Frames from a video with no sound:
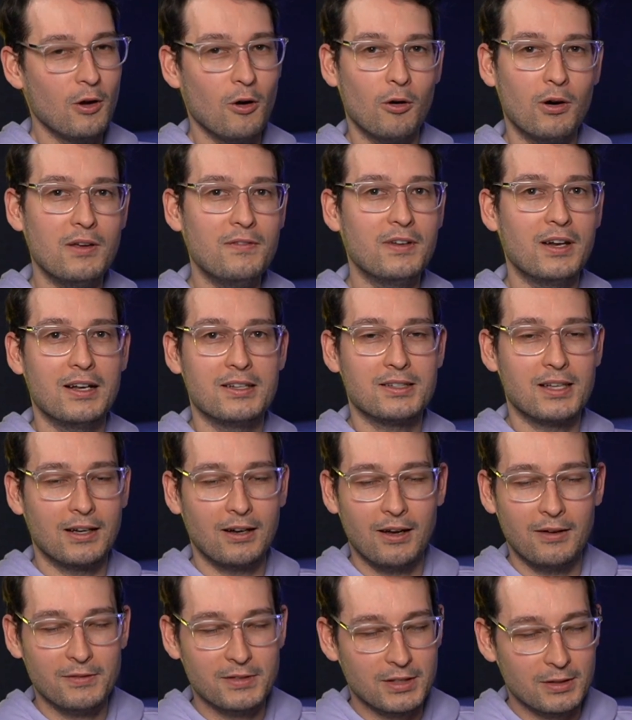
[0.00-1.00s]
Or even us, like
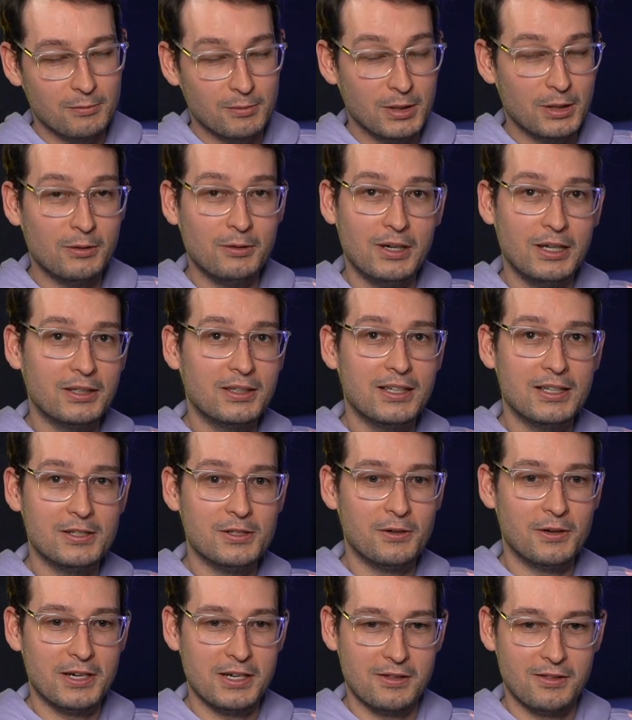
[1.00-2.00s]
obviously we don't want kids
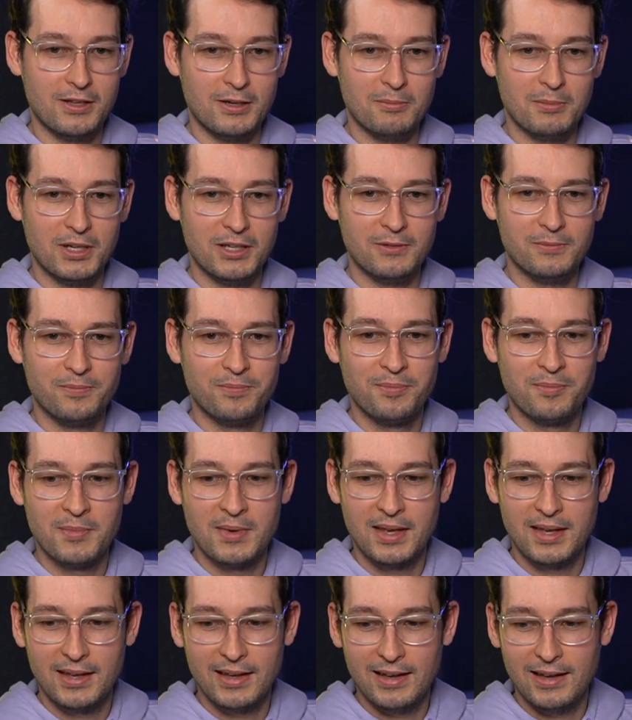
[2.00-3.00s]
or anything, but
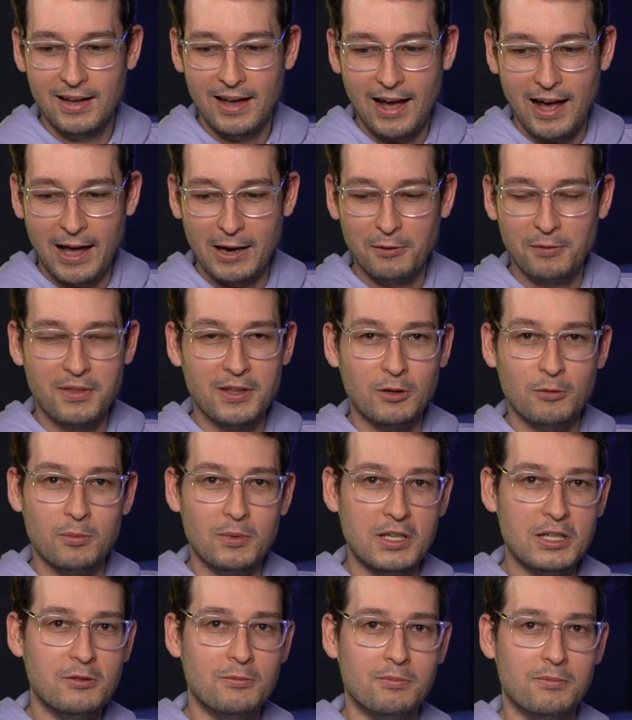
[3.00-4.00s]
I don't think
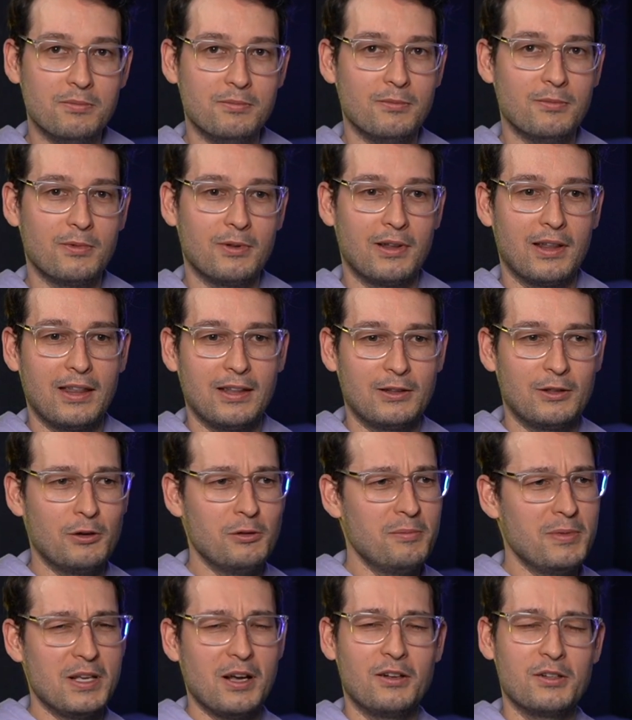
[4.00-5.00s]
we'd like
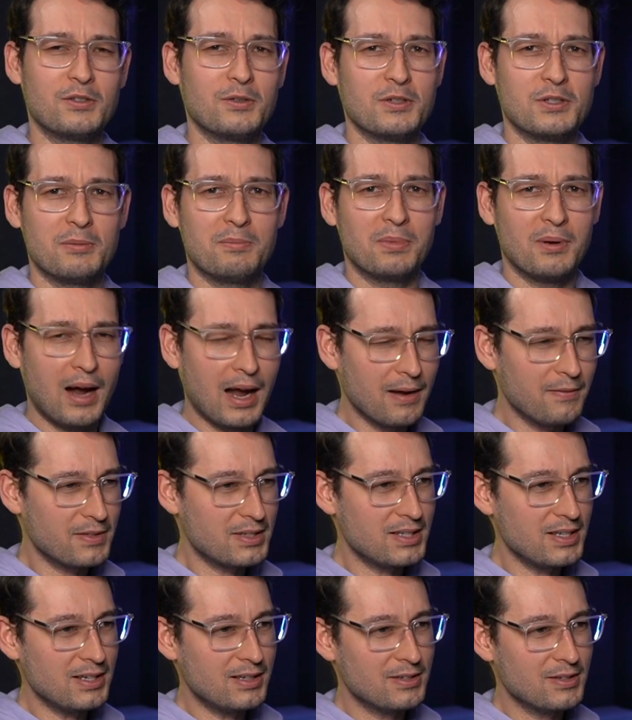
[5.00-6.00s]
there'd be all sorts of
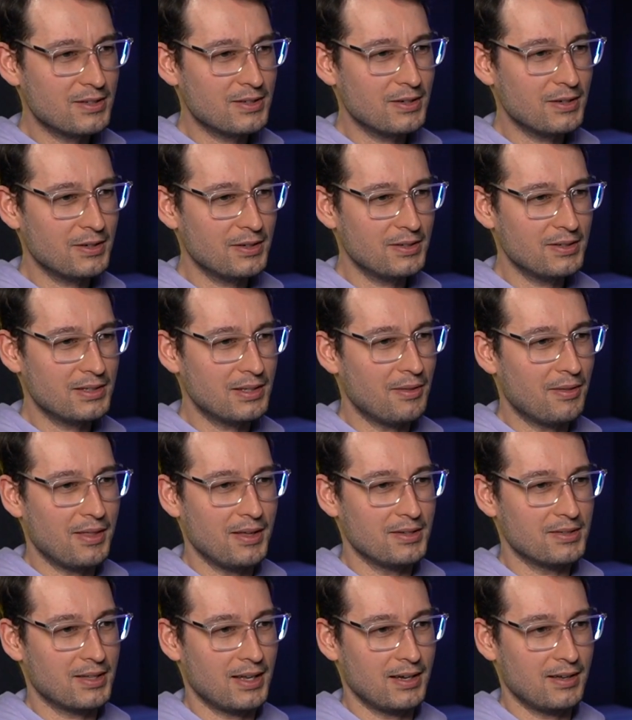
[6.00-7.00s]
privacy concerns and
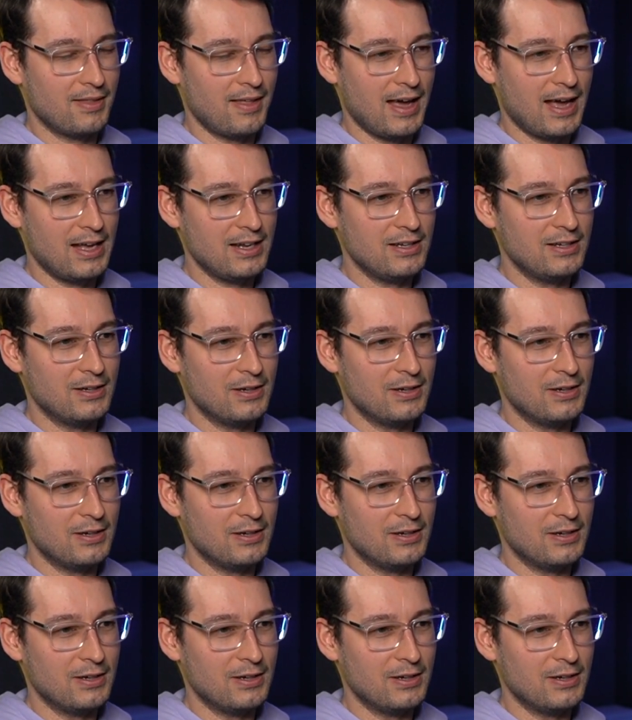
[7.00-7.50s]
things like that.